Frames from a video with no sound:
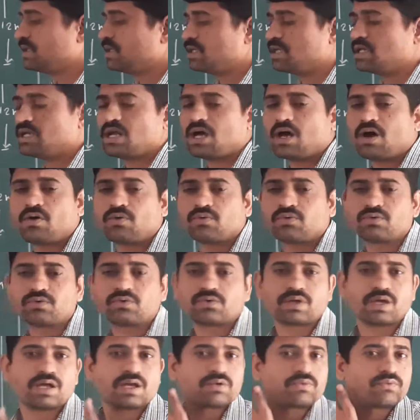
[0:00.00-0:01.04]
Then how
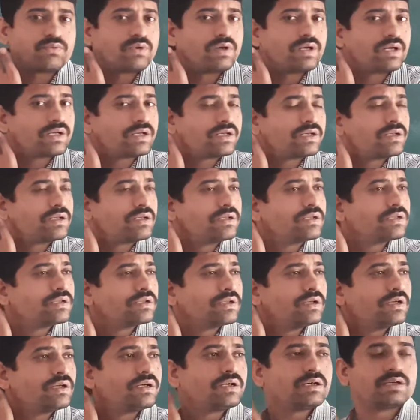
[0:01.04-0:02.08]
to
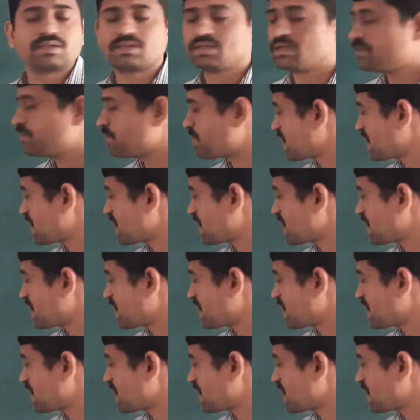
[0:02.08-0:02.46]
calculate the